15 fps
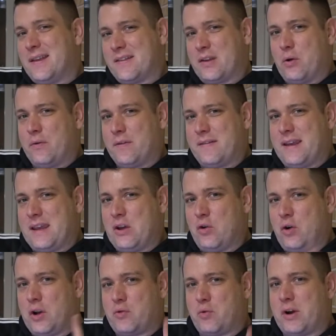So, see
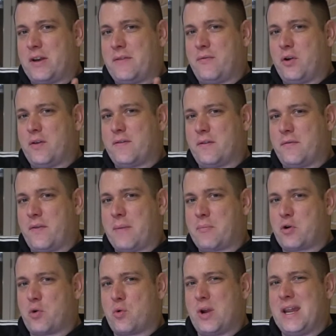you on 24th of
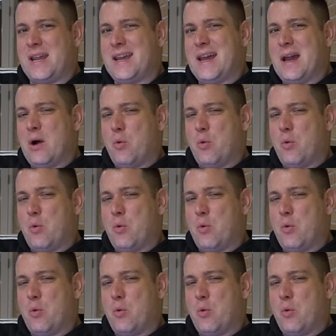February.